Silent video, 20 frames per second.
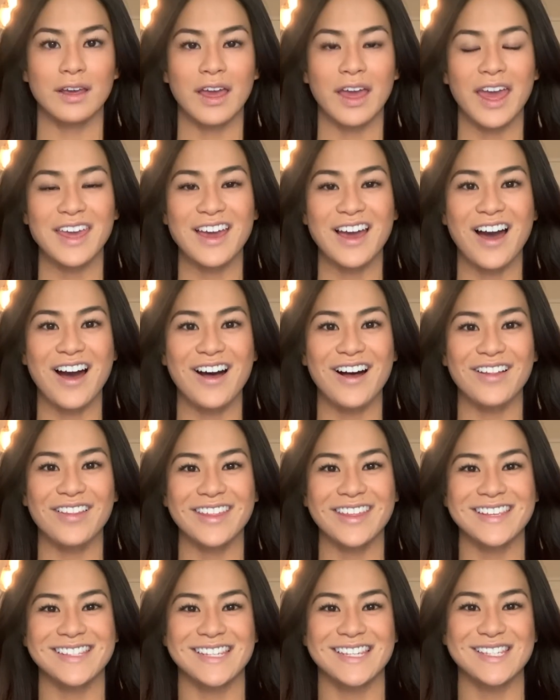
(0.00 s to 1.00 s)
Hey y'all,
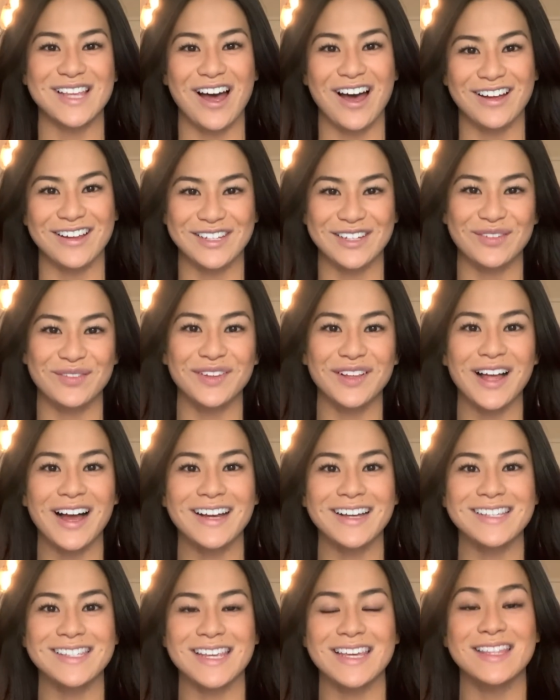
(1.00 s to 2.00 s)
this is Auntie
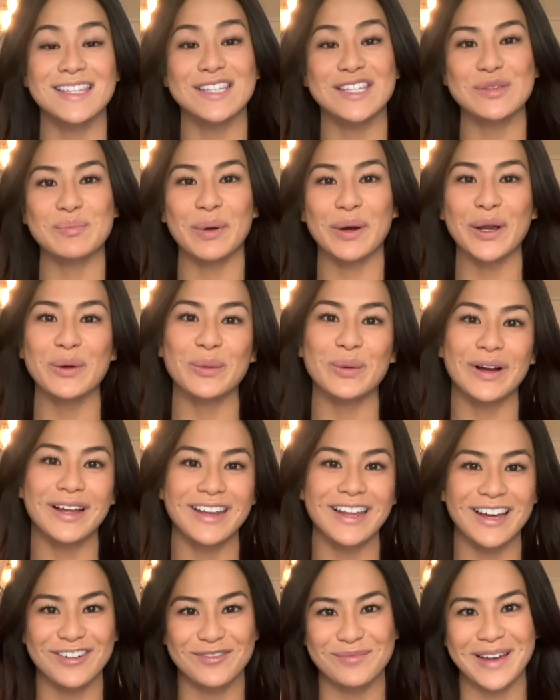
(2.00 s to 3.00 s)
Flax, and this is part one
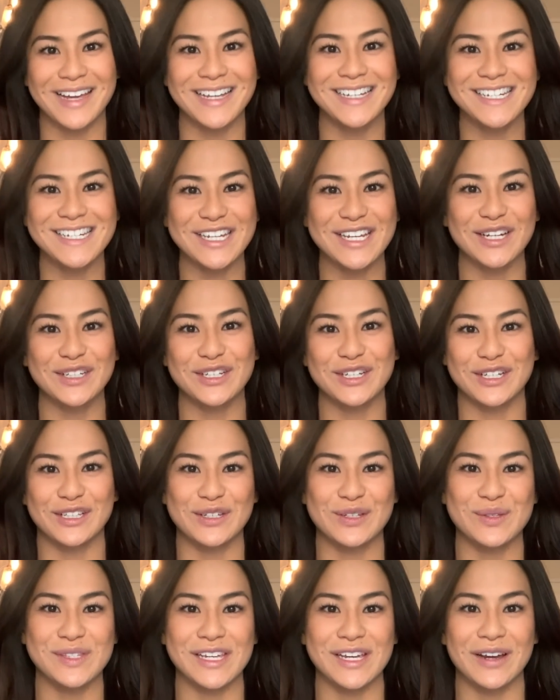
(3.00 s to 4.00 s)
of my detailed
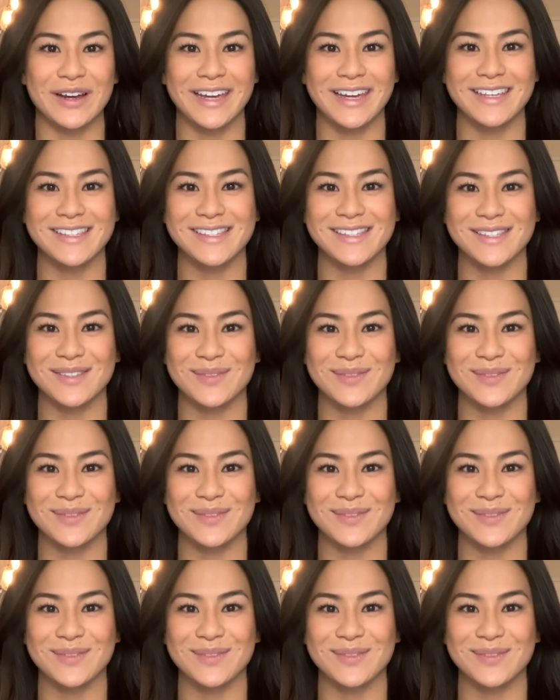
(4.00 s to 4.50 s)
glute series.